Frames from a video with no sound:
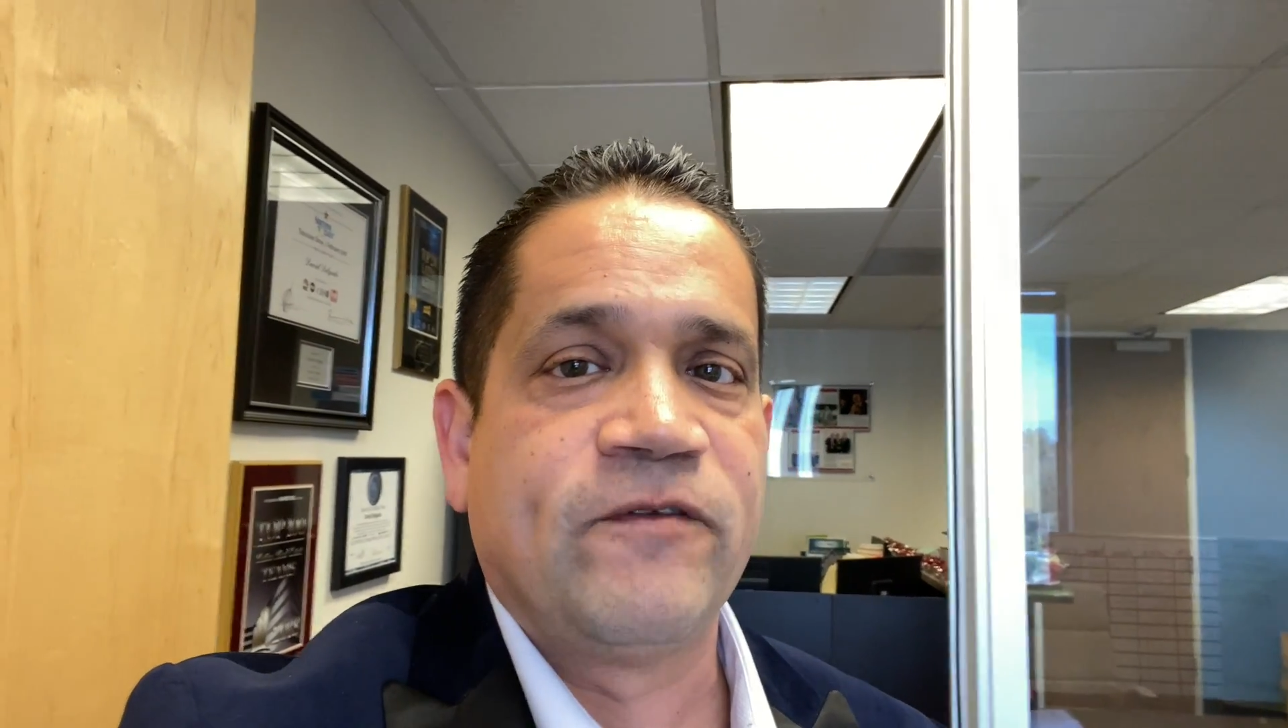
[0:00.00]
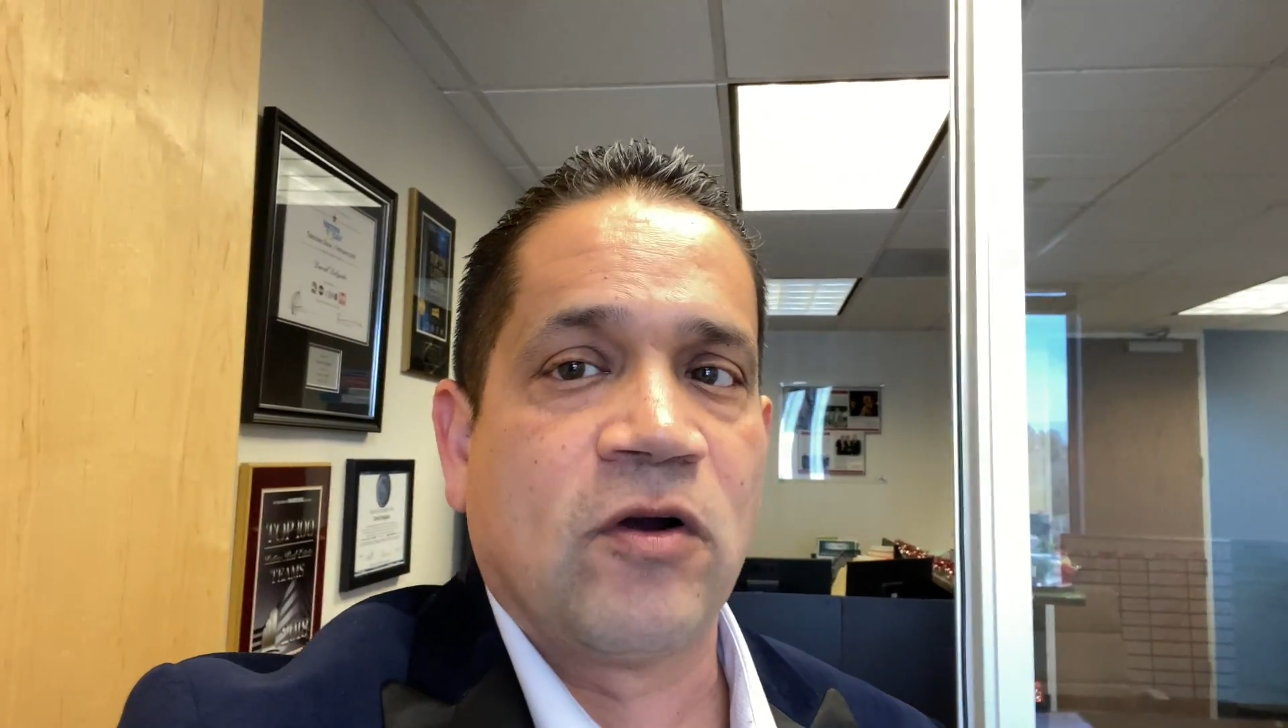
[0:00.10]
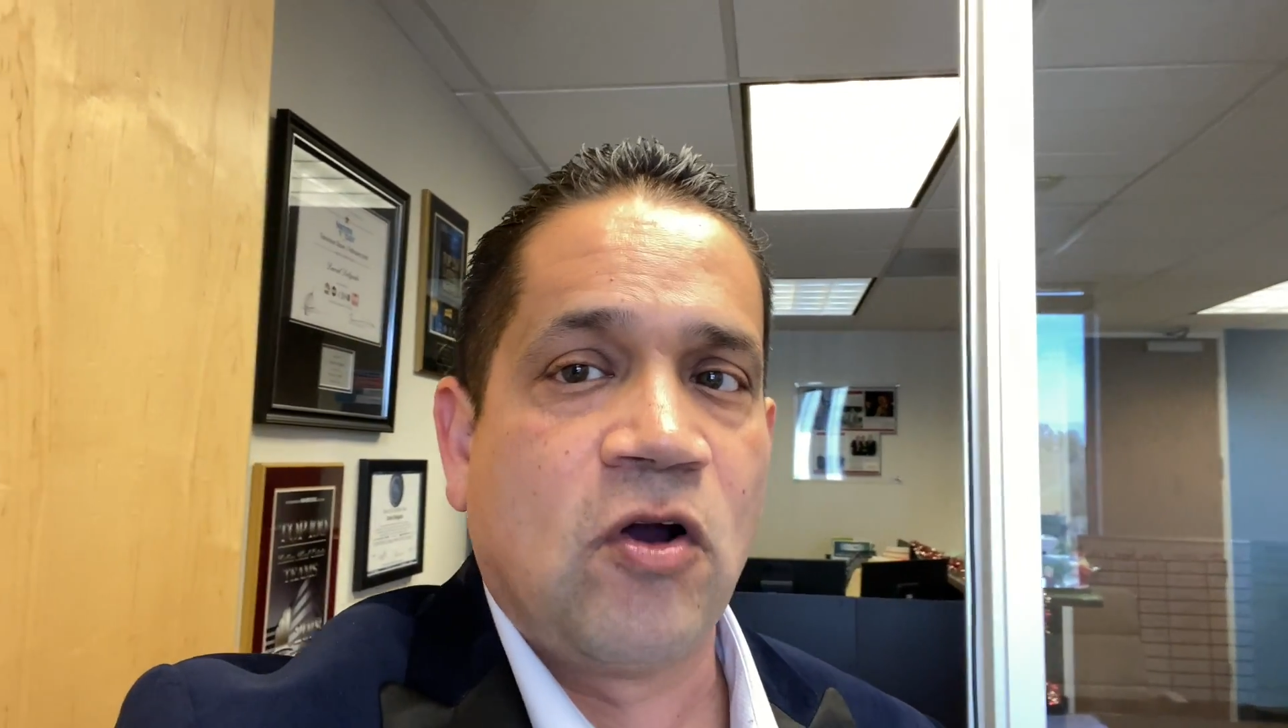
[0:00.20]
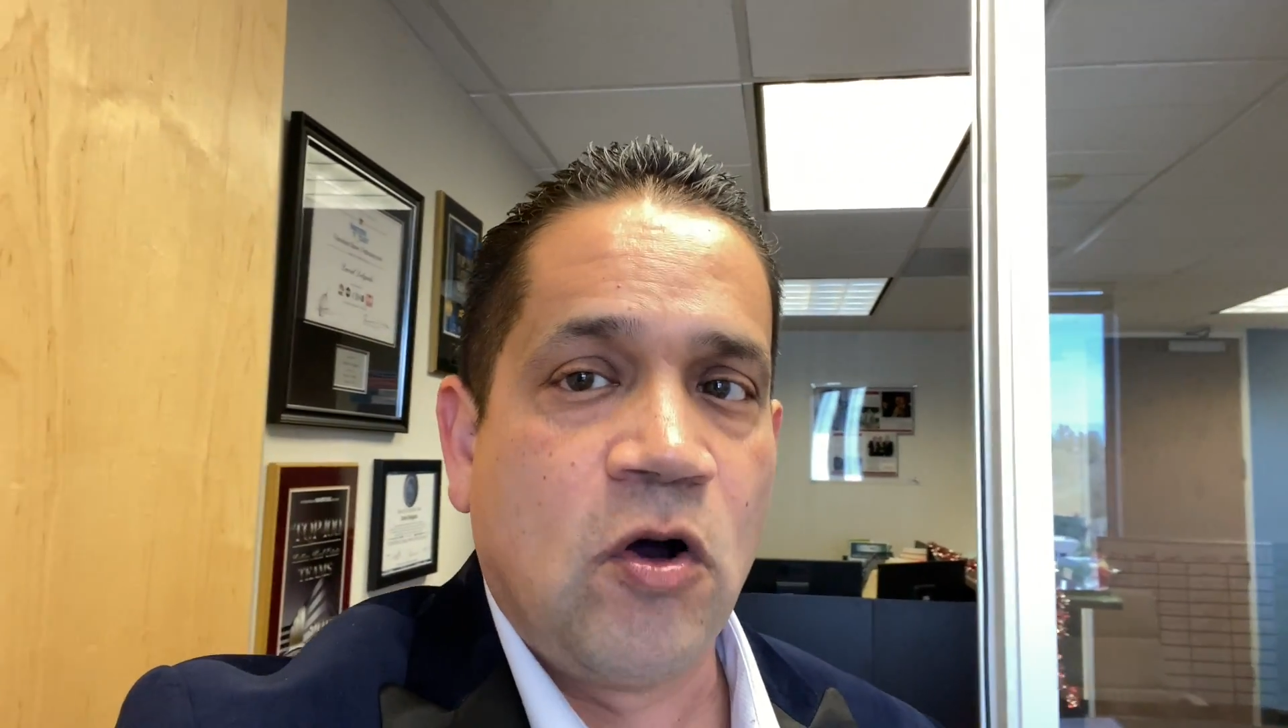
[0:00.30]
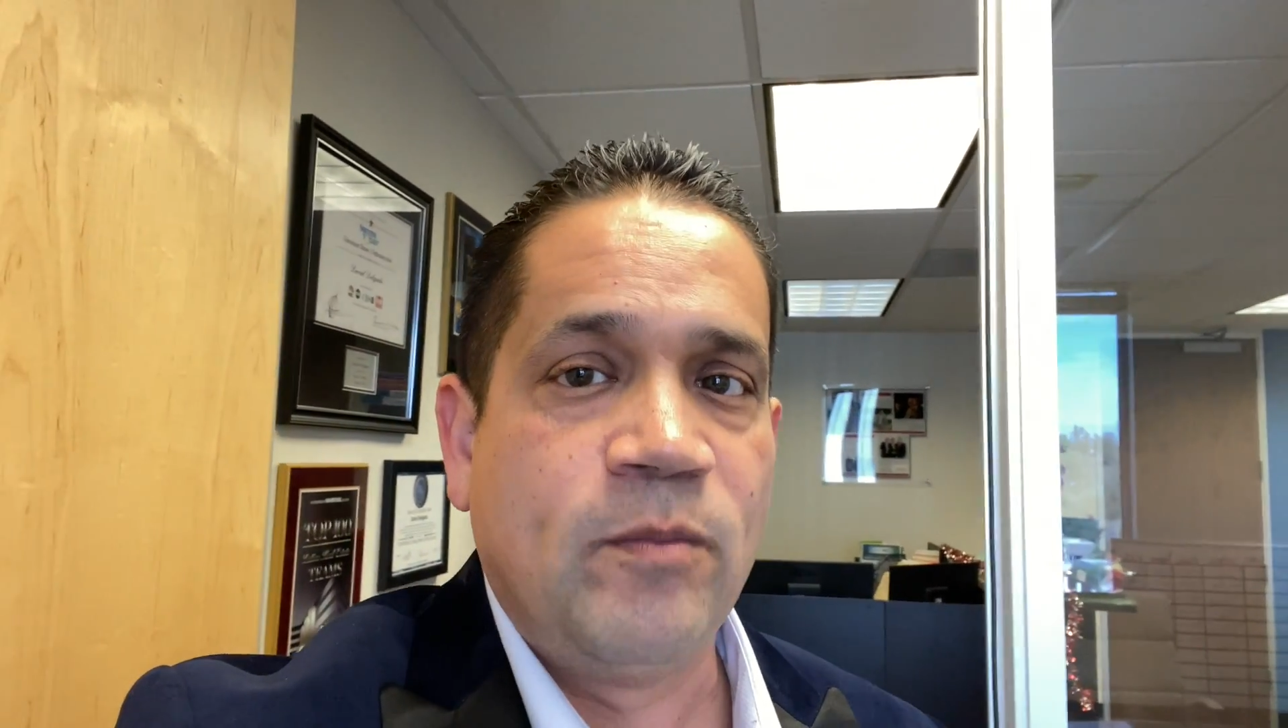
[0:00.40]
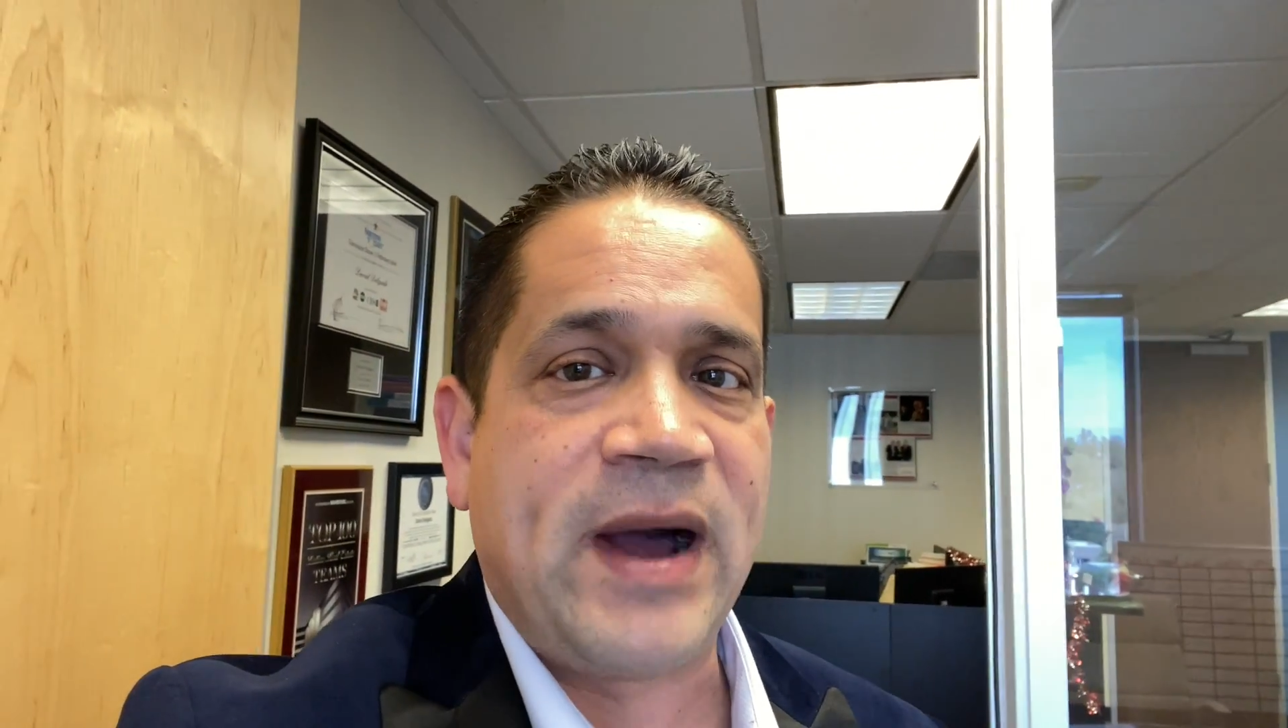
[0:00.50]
for home